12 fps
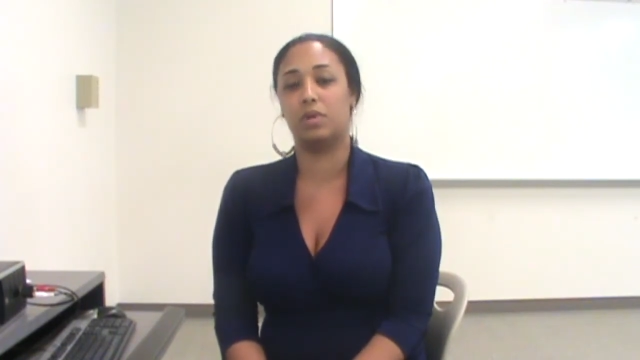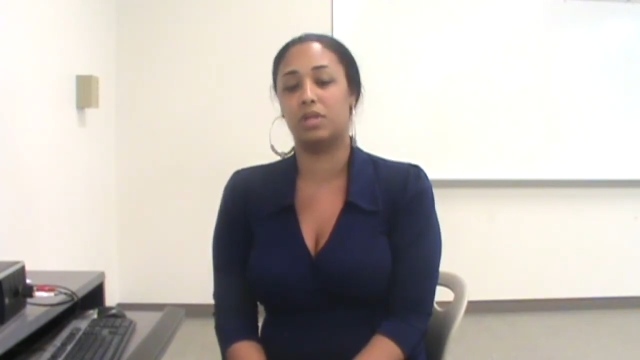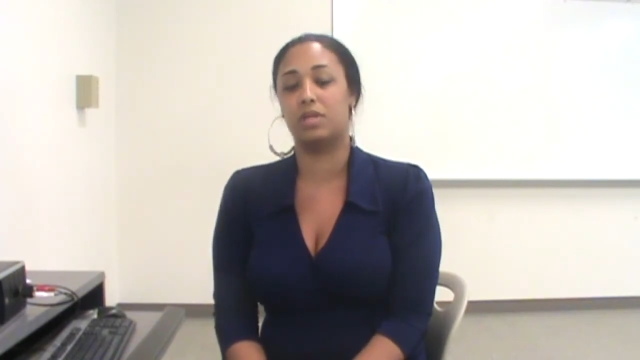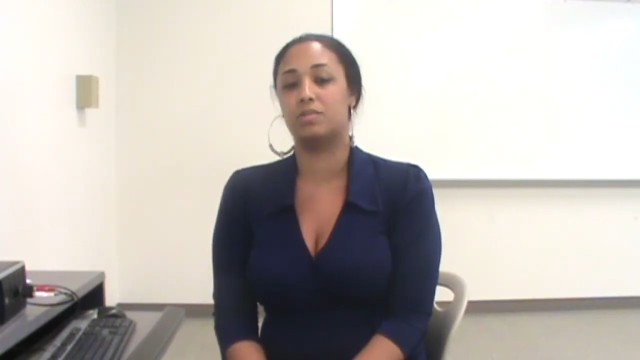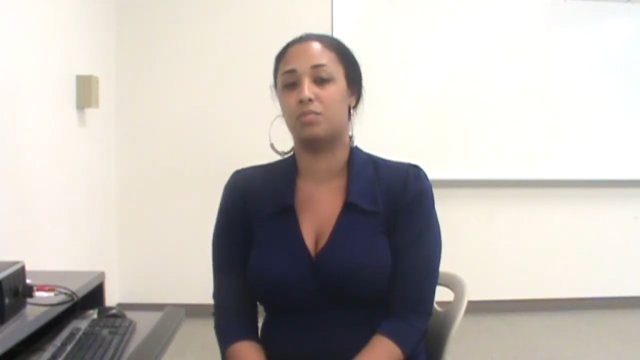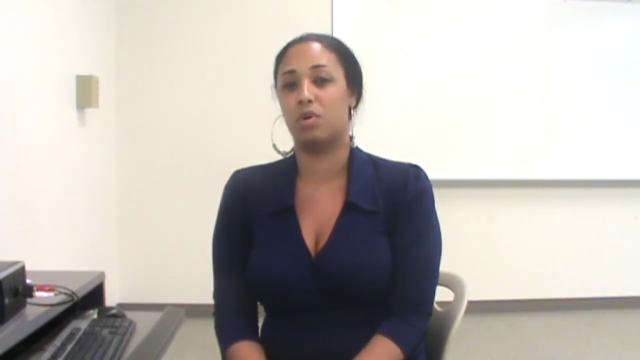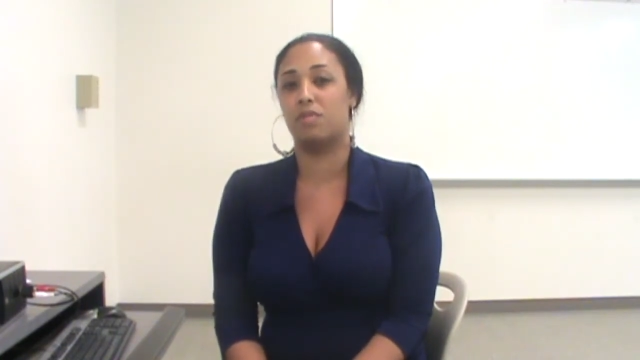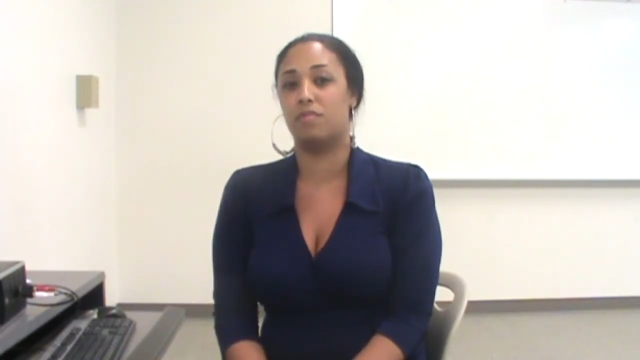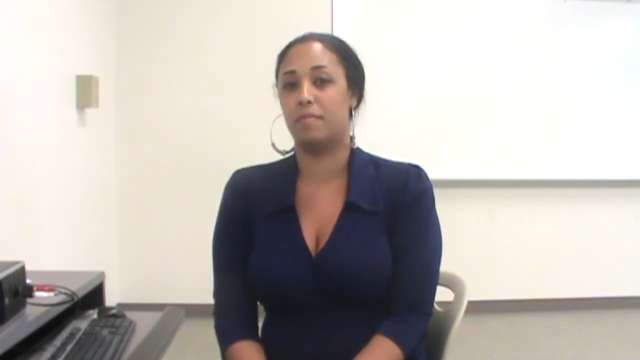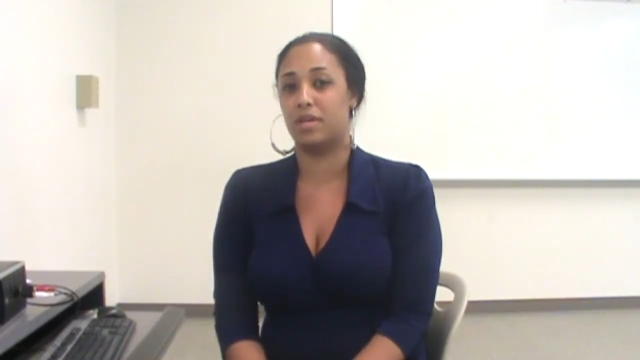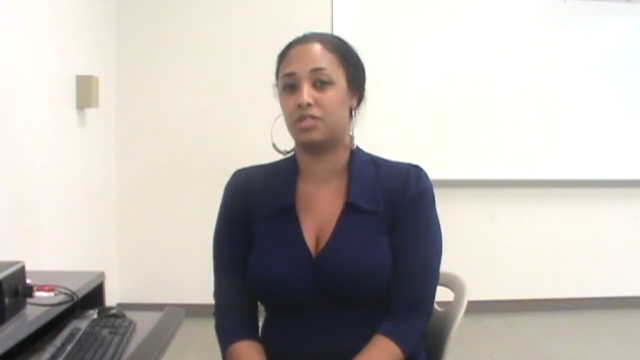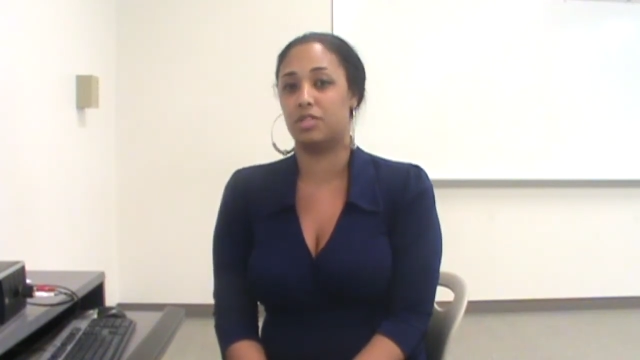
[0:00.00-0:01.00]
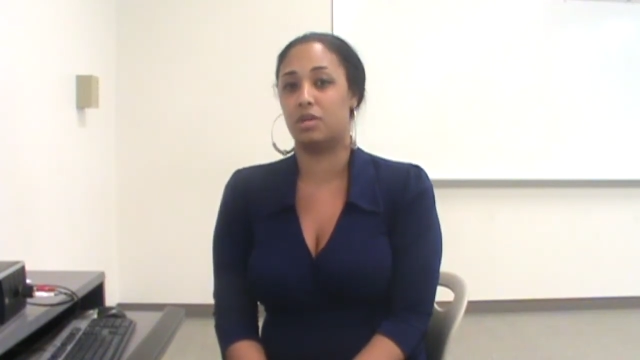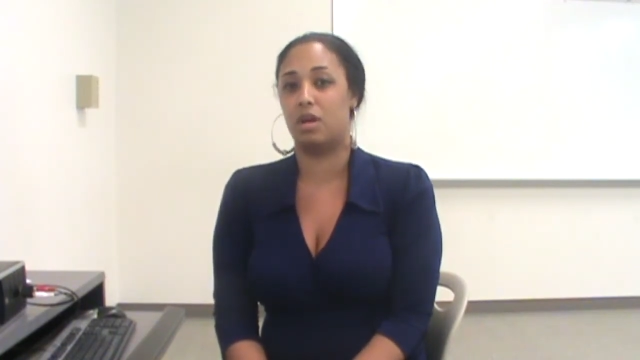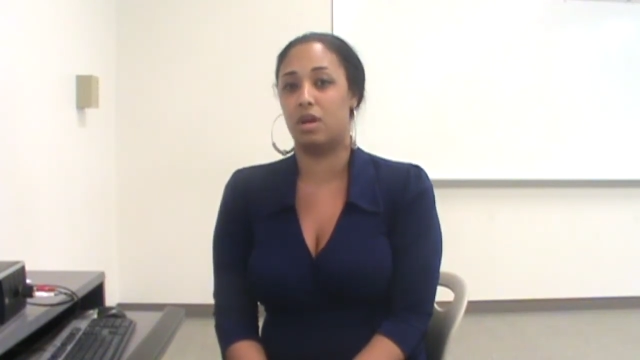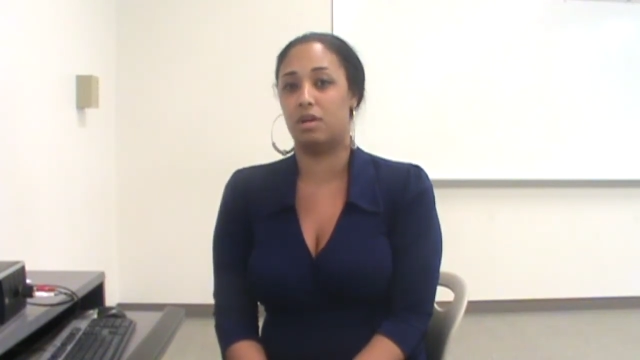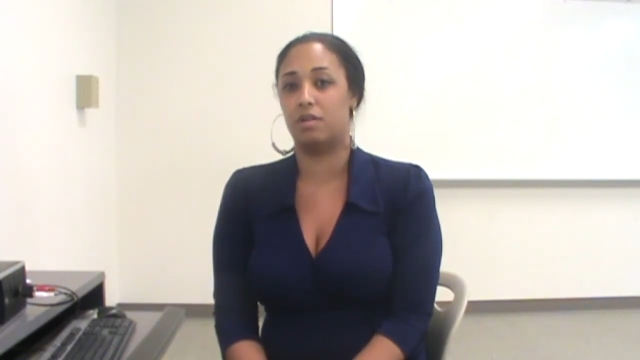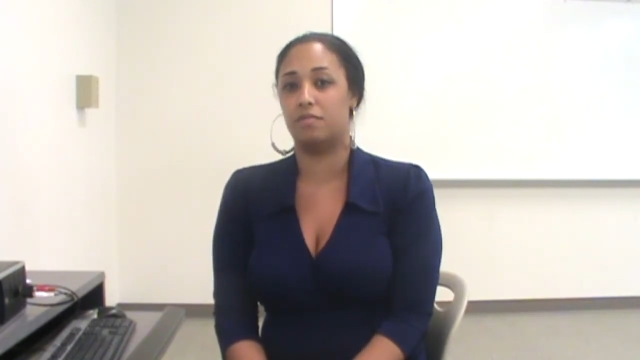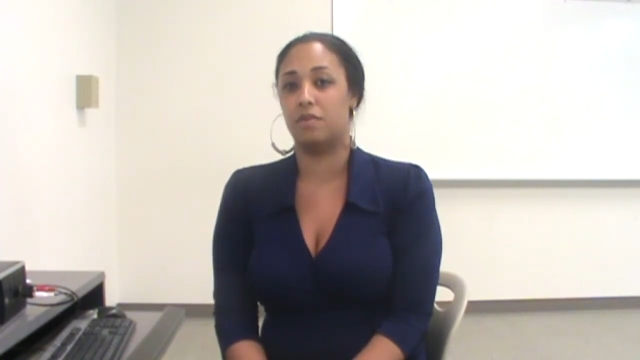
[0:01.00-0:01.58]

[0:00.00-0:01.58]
really is more of a measure of